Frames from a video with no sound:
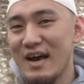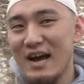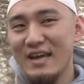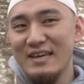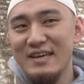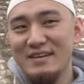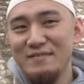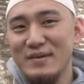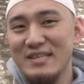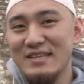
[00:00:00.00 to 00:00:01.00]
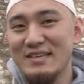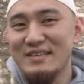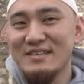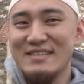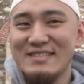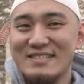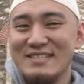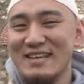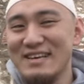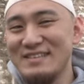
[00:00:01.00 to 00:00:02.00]
I can, but it's
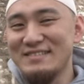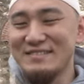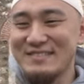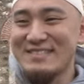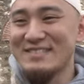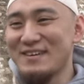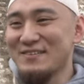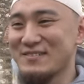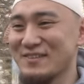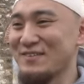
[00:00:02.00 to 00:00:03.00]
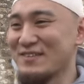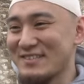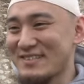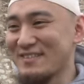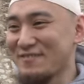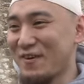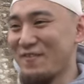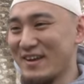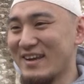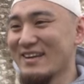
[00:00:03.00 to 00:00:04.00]
so not for
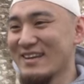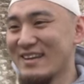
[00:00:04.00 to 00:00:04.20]
me.